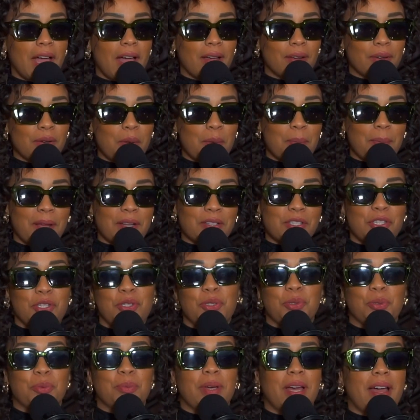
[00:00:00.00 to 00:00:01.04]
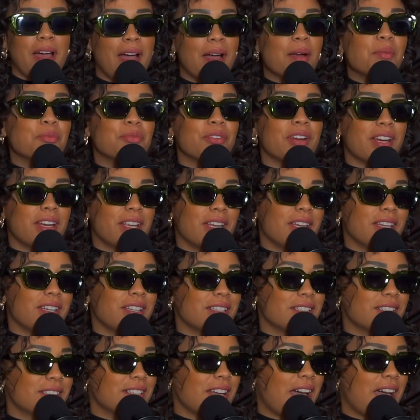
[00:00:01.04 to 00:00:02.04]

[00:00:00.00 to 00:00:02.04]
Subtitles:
I don't know about you, but I'm ready.